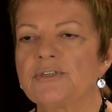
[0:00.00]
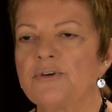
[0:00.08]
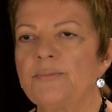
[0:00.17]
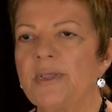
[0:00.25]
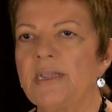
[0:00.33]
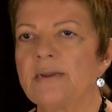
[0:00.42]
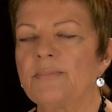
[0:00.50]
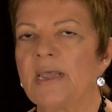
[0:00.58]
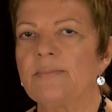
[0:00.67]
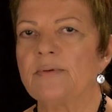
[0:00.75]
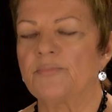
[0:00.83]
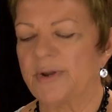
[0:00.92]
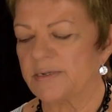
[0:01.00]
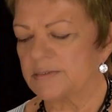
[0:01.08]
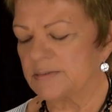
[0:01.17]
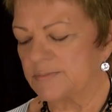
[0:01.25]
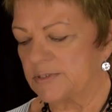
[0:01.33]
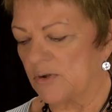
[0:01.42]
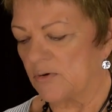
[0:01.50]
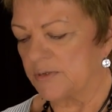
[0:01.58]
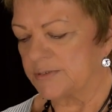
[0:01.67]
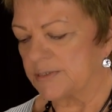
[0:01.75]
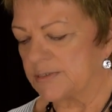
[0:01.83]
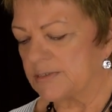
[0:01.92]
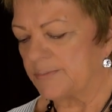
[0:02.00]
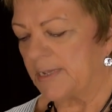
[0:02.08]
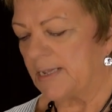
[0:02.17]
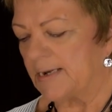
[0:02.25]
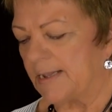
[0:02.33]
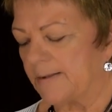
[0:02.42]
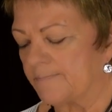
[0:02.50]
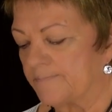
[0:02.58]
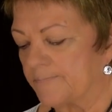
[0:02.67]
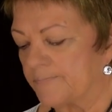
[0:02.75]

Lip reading: to me and maybe bring some solace and some healing.